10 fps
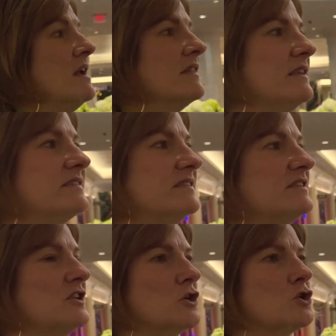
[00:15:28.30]
This is
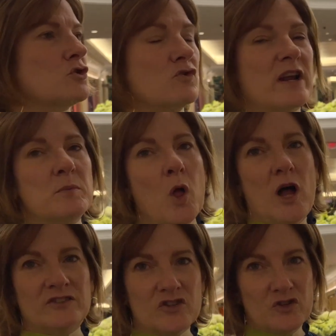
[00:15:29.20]
an incredible
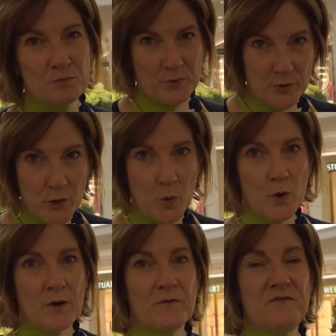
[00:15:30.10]

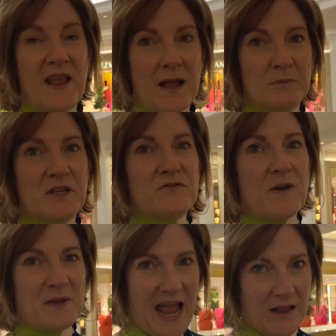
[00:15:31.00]
entrepreneur family
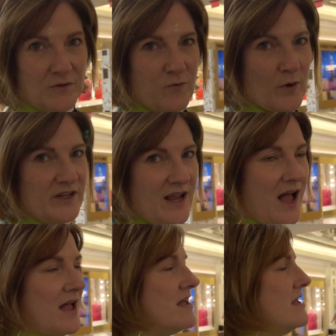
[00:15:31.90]
from California